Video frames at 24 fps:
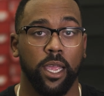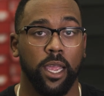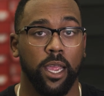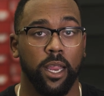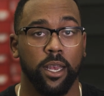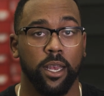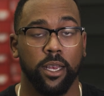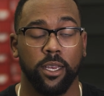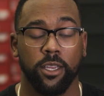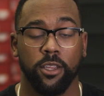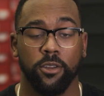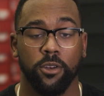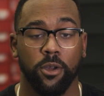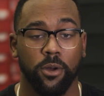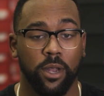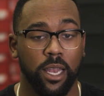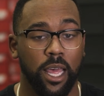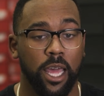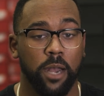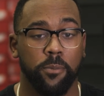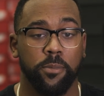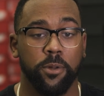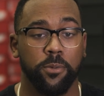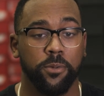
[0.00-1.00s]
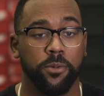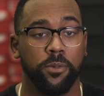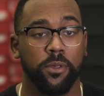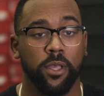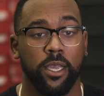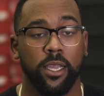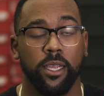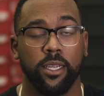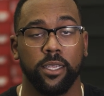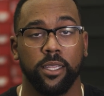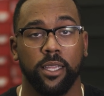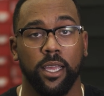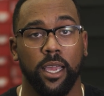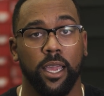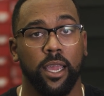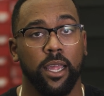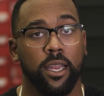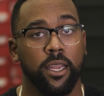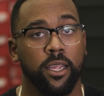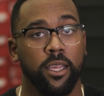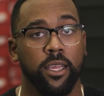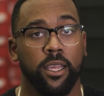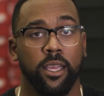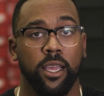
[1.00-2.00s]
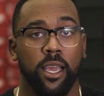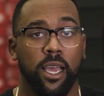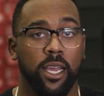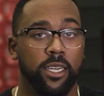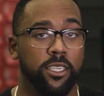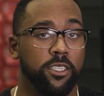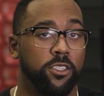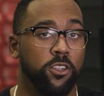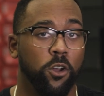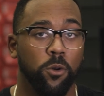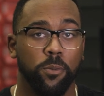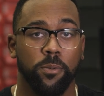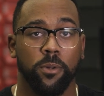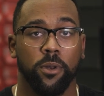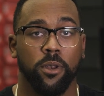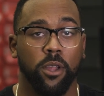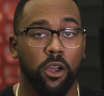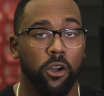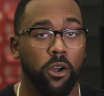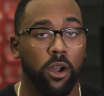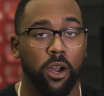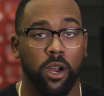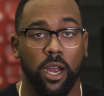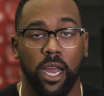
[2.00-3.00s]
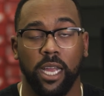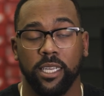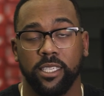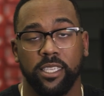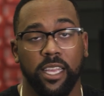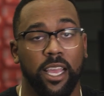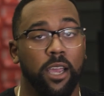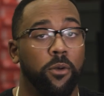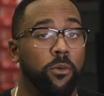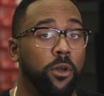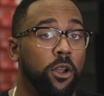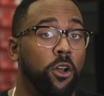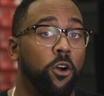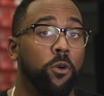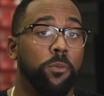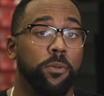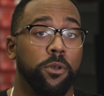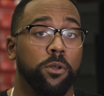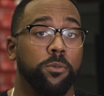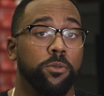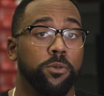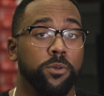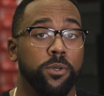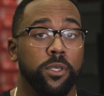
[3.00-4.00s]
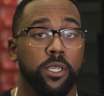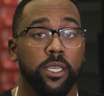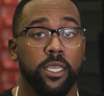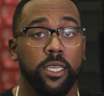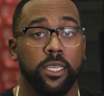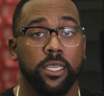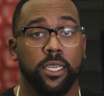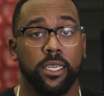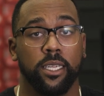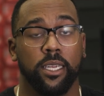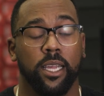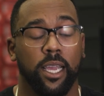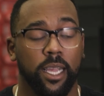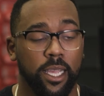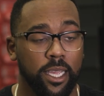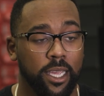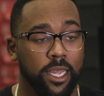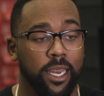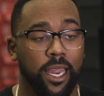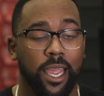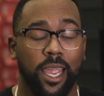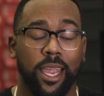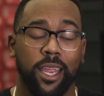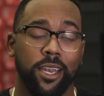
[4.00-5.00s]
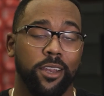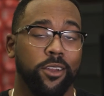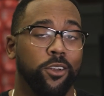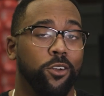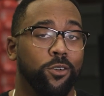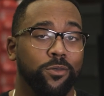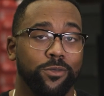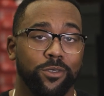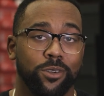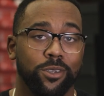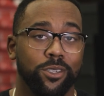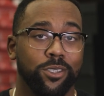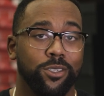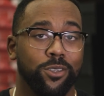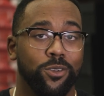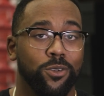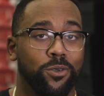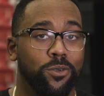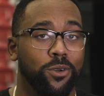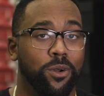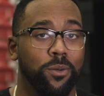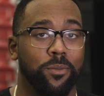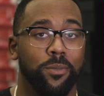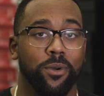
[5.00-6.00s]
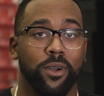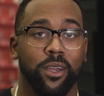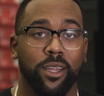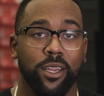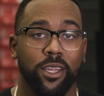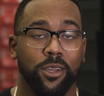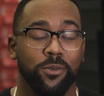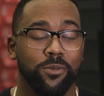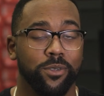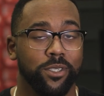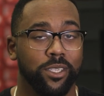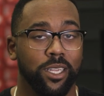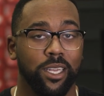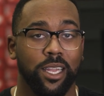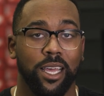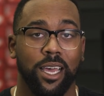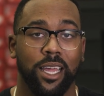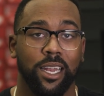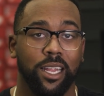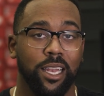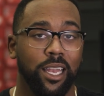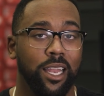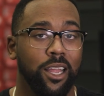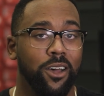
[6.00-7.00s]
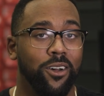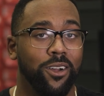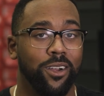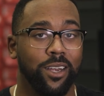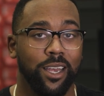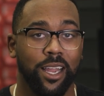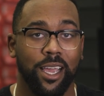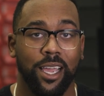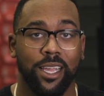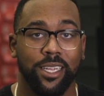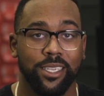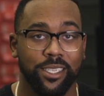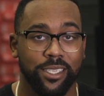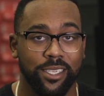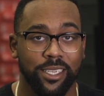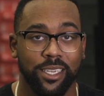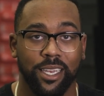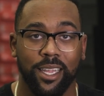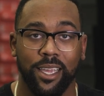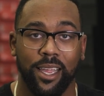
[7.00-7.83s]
And, you know, a lot of people think that I just open, or I say I want to open a boutique and I get handed over a store, but it was a lot of long nights and